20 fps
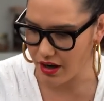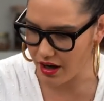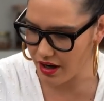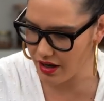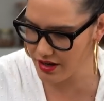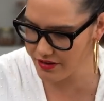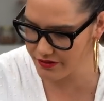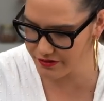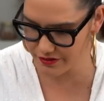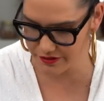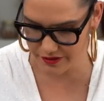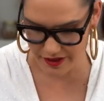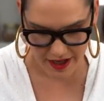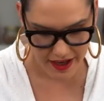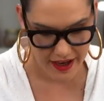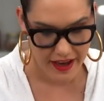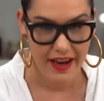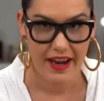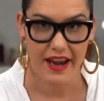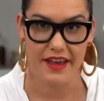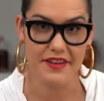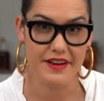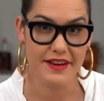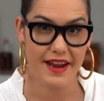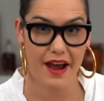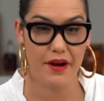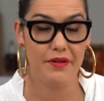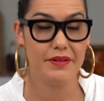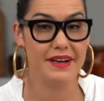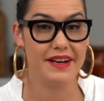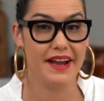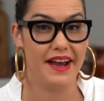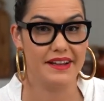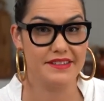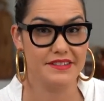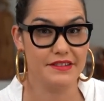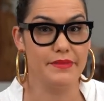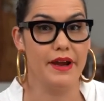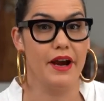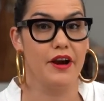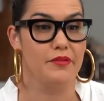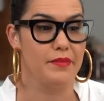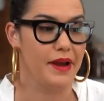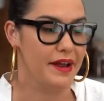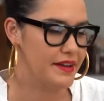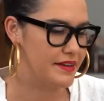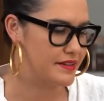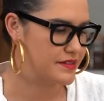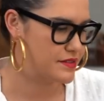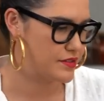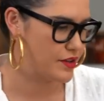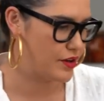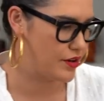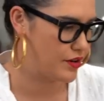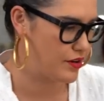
off. And then now we're gonna add some aromatics. So